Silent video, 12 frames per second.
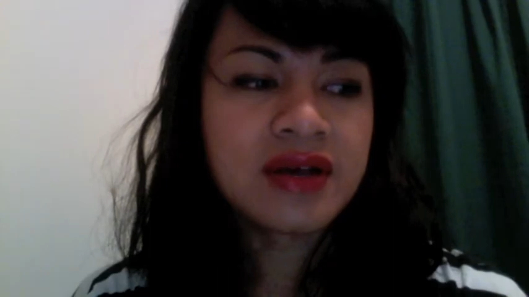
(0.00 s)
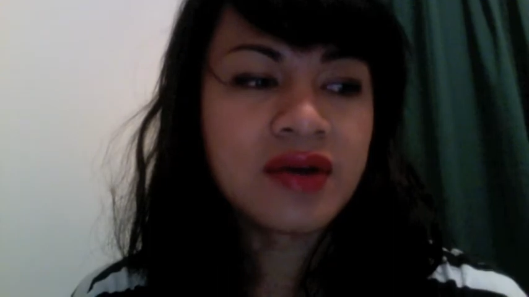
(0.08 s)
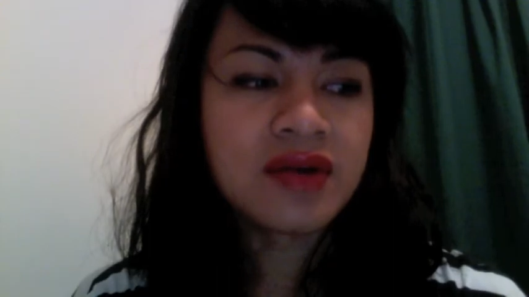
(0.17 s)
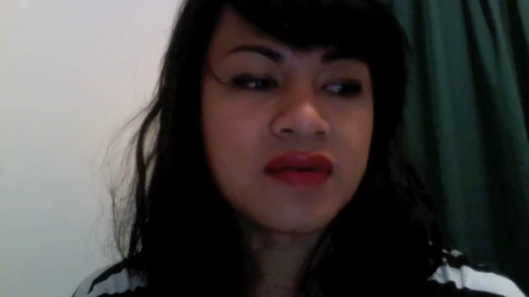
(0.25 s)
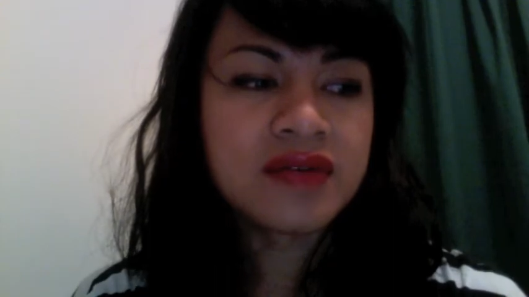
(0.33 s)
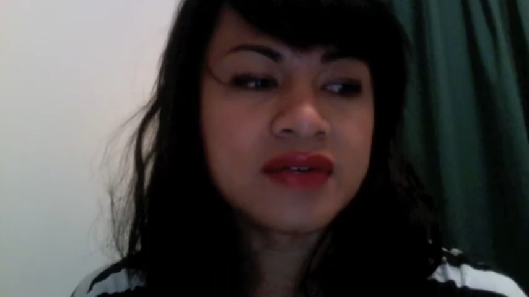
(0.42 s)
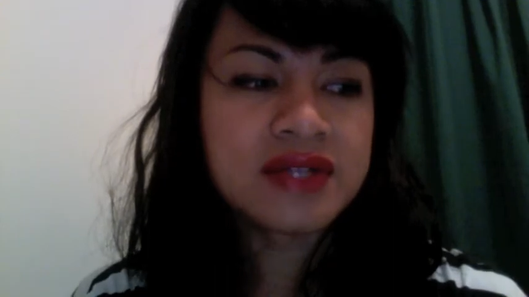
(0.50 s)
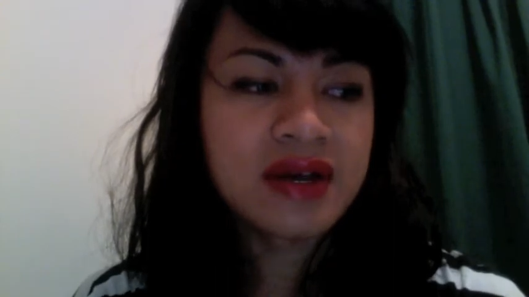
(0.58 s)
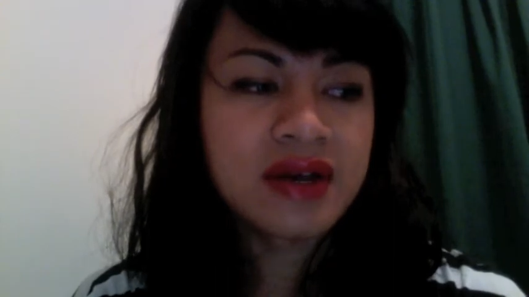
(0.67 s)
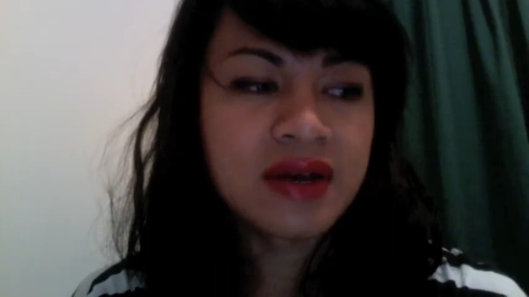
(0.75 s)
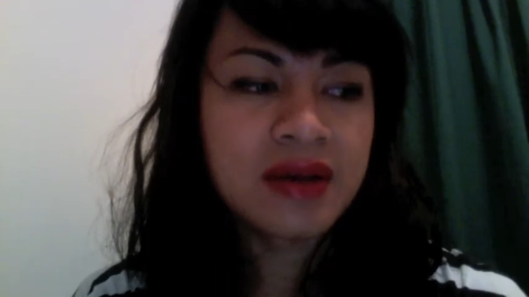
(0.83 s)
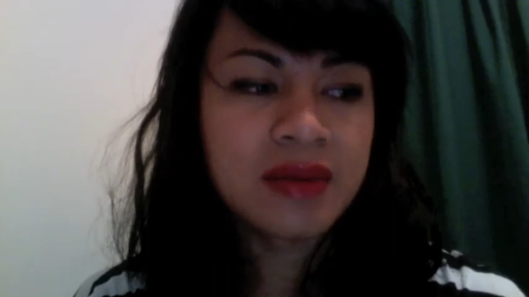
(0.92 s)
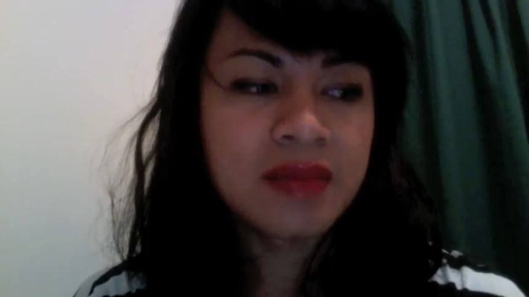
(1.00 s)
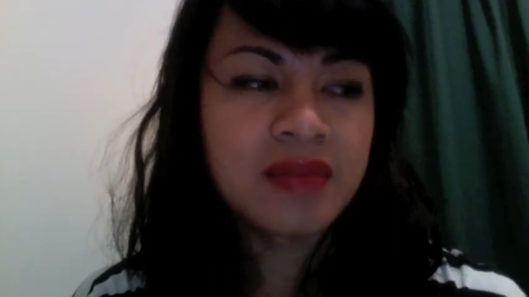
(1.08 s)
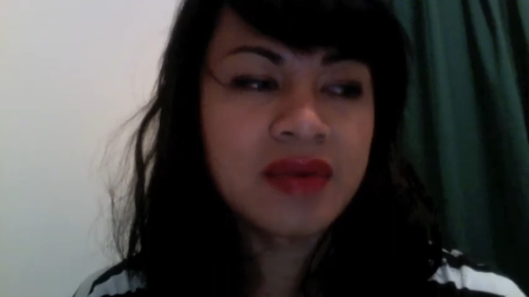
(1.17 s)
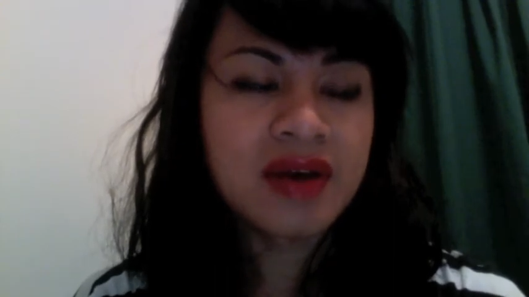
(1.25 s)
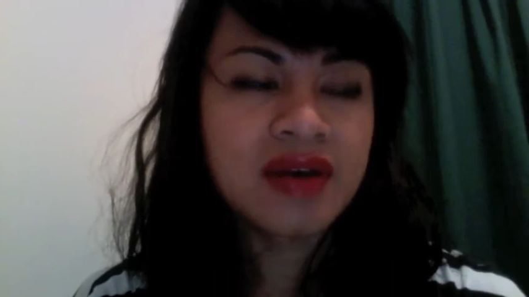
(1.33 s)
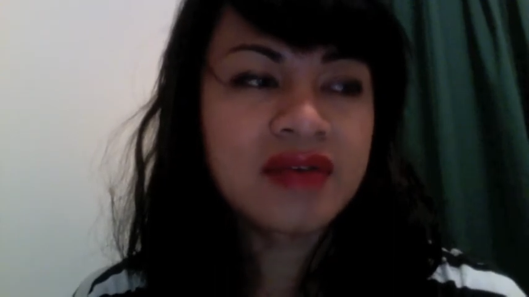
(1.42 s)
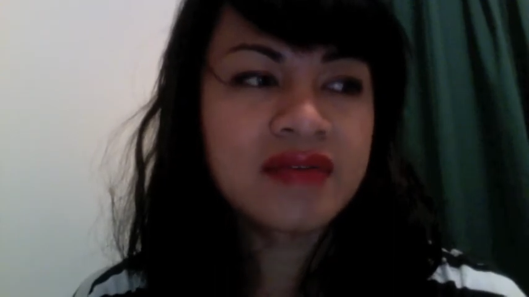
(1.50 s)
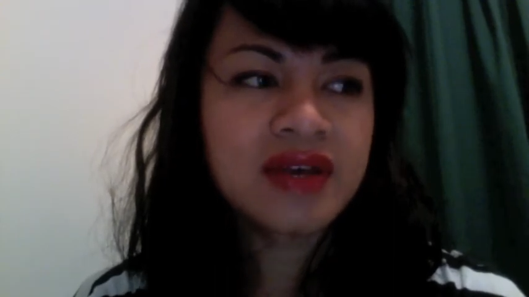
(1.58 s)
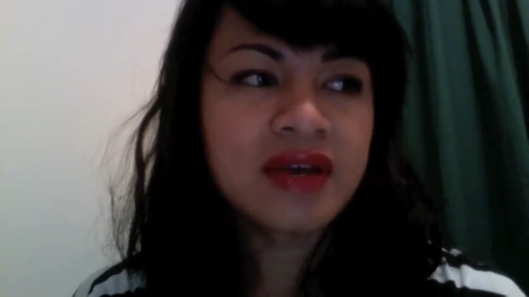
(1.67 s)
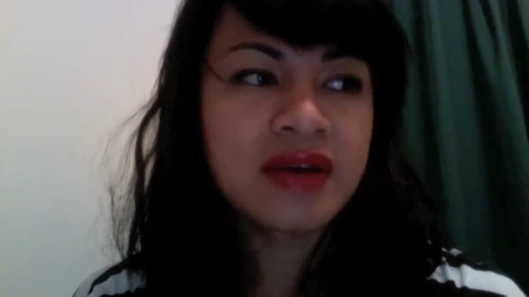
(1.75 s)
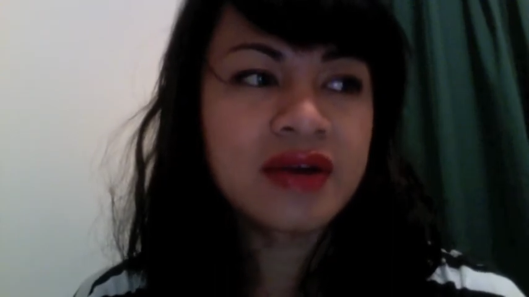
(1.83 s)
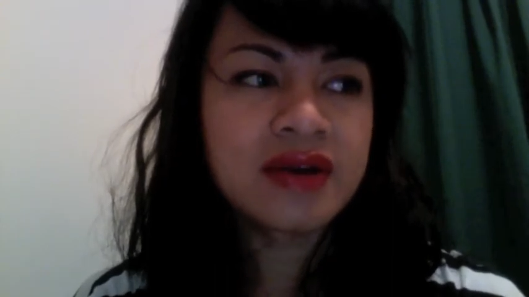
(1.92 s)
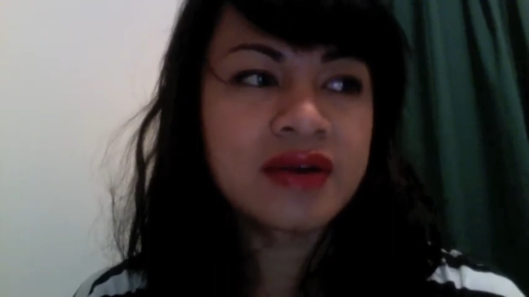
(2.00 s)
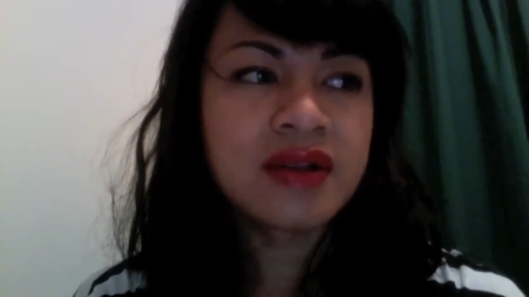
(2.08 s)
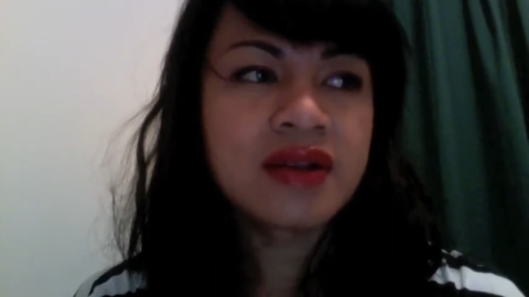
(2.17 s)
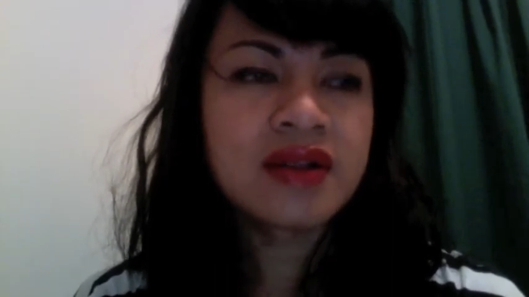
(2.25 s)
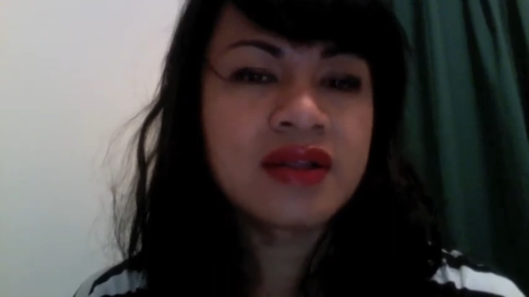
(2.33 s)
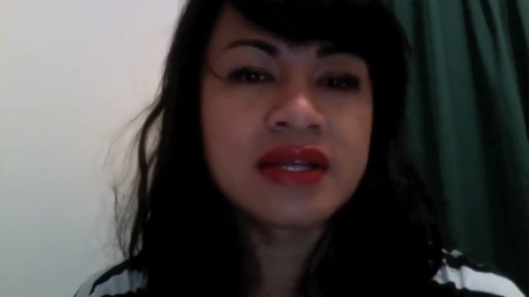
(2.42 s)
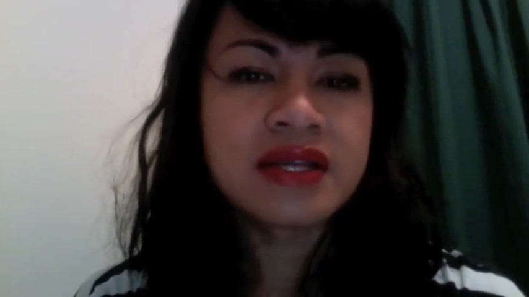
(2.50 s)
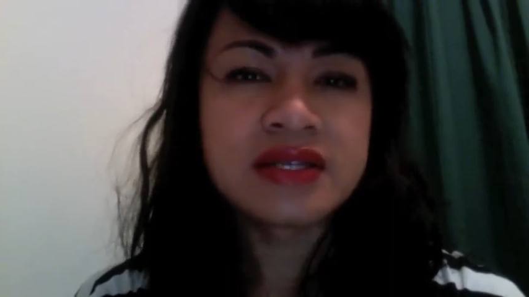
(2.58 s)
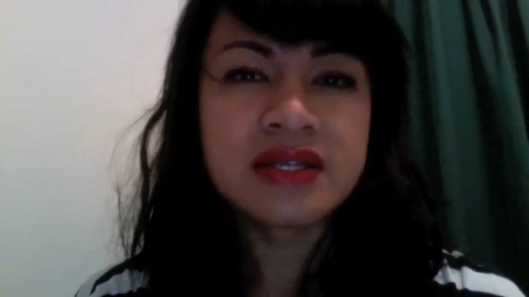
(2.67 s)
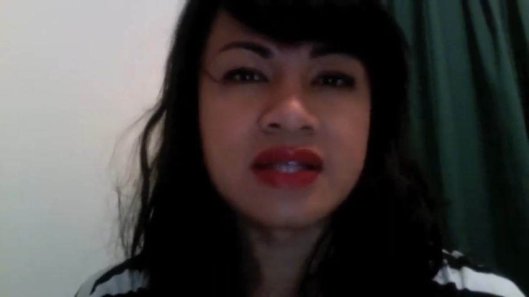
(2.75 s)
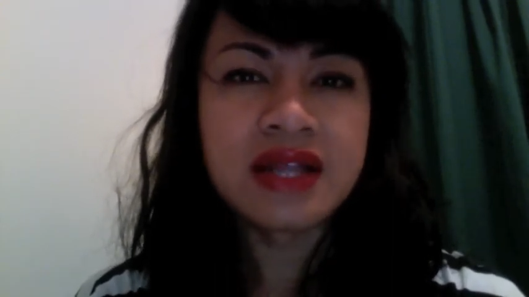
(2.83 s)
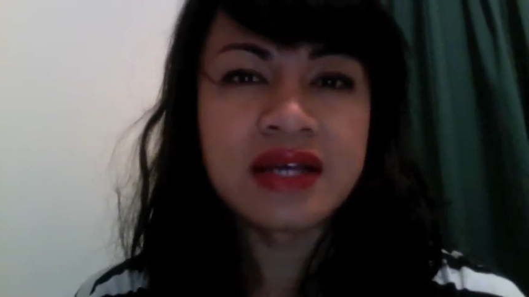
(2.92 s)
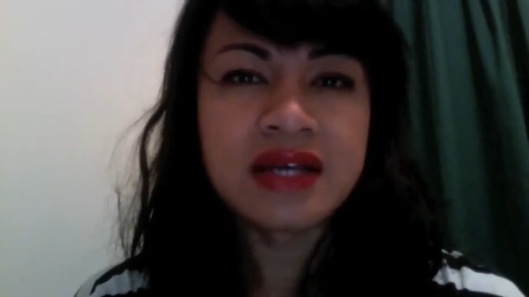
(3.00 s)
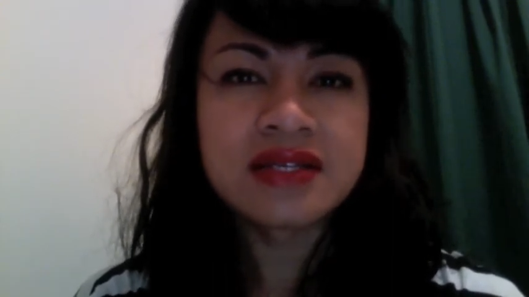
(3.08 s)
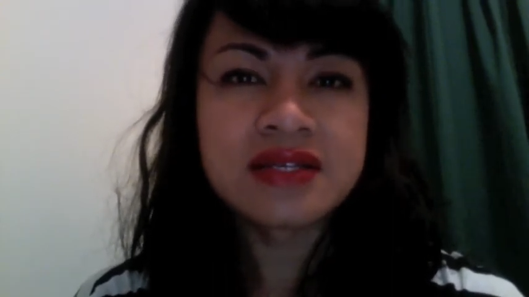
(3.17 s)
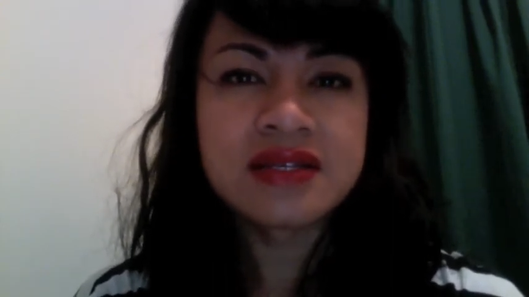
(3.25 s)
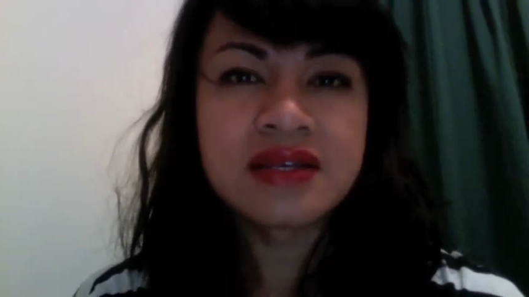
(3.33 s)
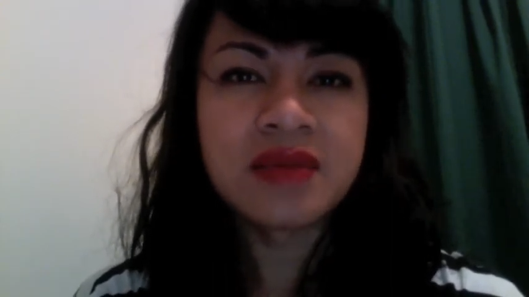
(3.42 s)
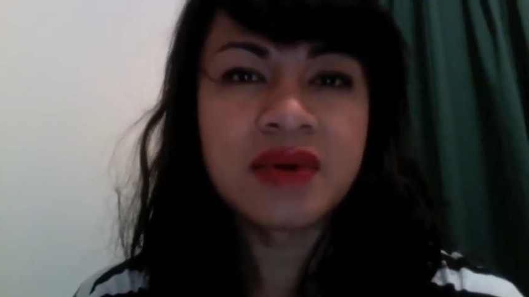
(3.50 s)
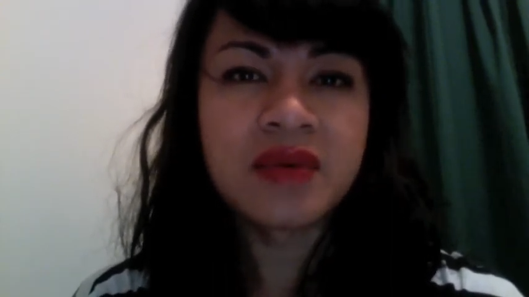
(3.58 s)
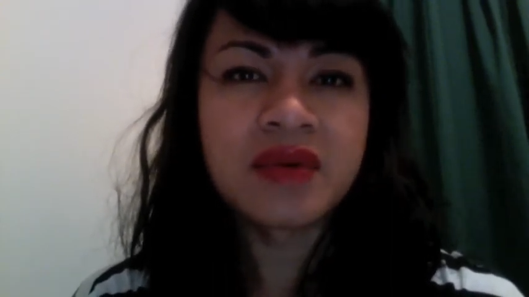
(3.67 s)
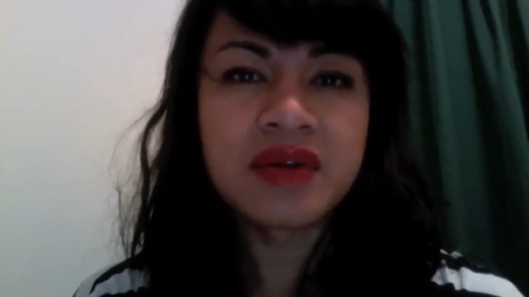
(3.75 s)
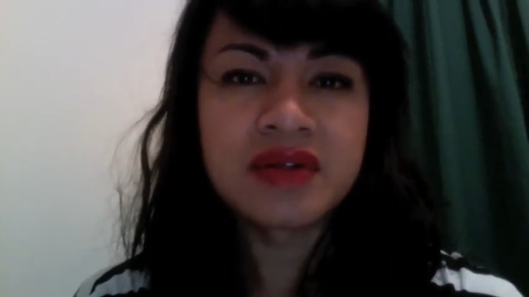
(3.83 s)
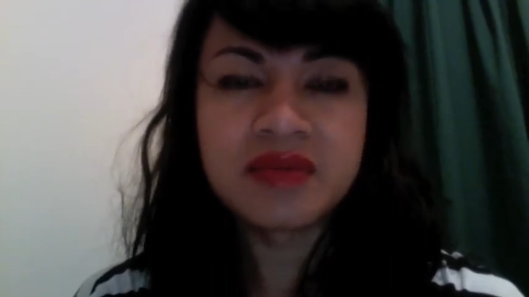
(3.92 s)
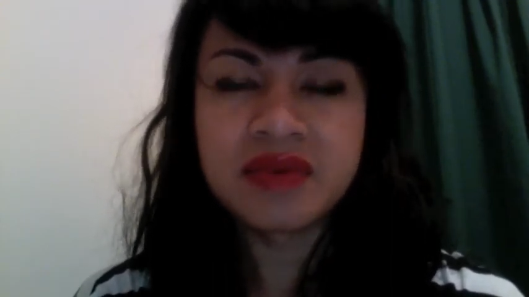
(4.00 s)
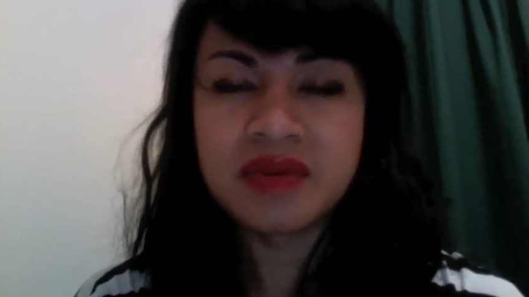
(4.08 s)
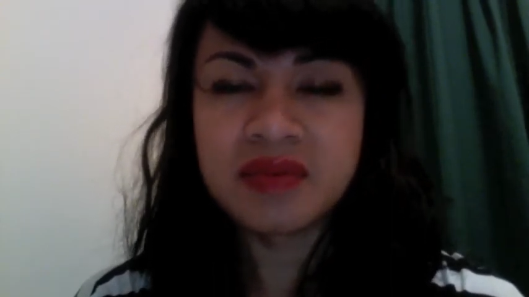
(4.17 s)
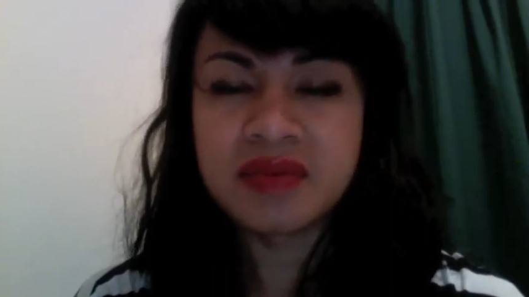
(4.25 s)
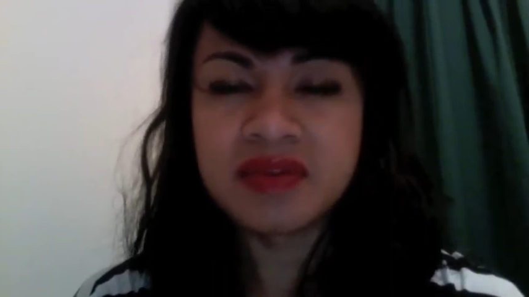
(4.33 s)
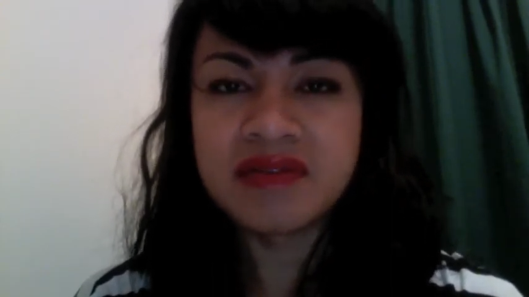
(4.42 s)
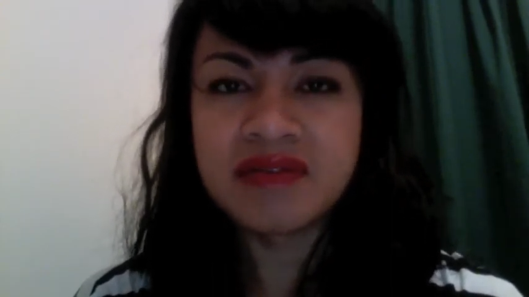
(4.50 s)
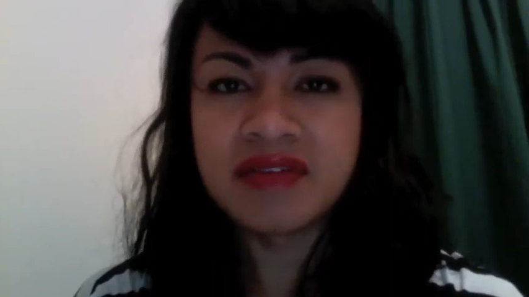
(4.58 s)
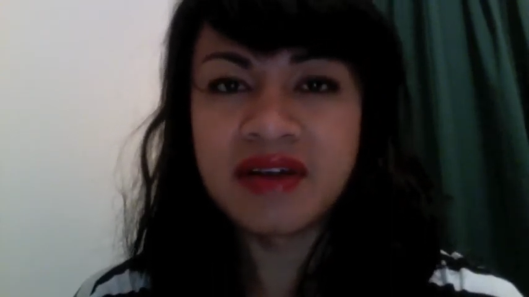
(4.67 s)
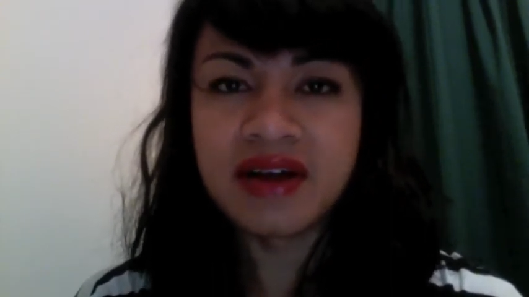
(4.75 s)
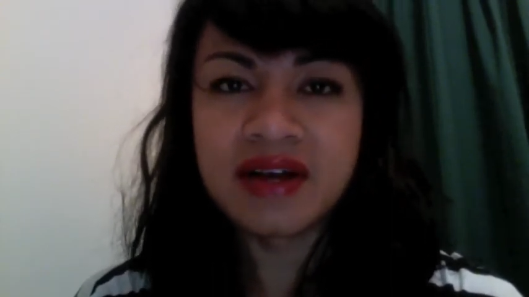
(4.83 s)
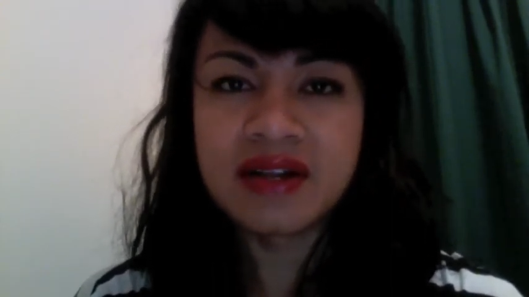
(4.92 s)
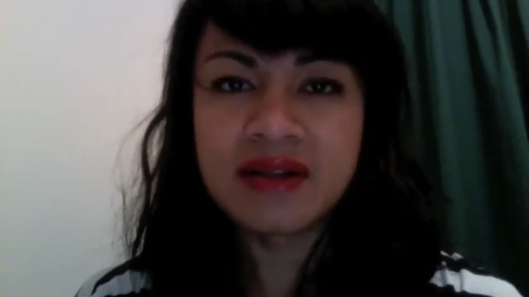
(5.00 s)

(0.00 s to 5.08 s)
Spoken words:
over time I've cared less and less about what other people have thought.